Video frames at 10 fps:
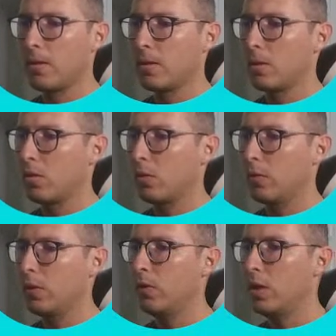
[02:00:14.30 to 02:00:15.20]

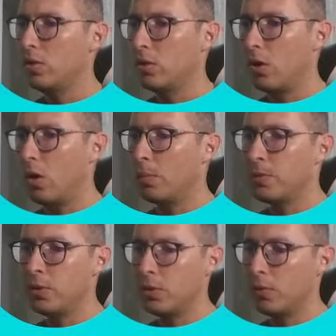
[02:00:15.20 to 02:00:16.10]
configuration
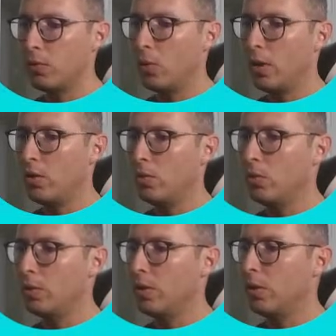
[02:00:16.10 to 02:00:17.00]
option where you
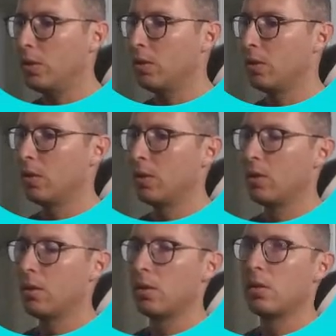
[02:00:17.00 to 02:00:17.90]
would
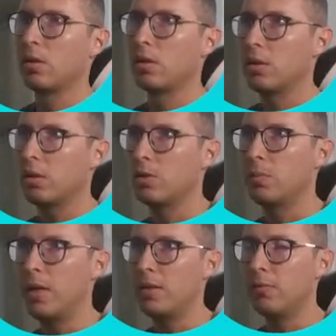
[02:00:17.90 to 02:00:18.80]

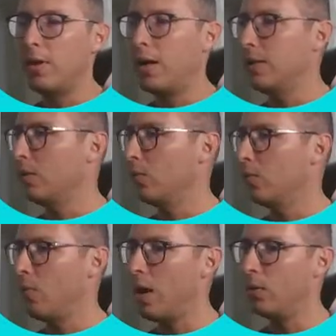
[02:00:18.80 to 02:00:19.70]
specify the
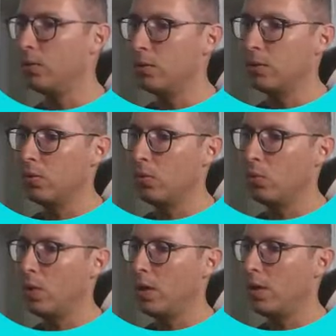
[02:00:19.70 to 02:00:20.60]
route
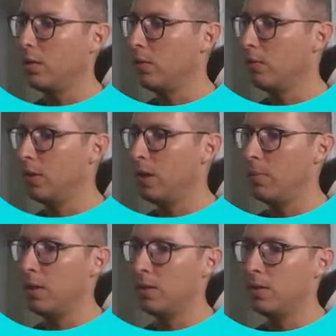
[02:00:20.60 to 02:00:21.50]
where the
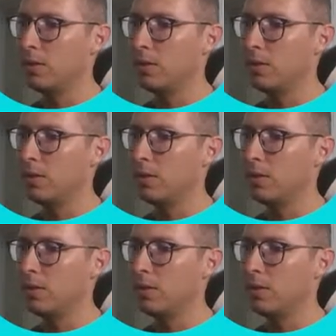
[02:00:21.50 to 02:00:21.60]
Filament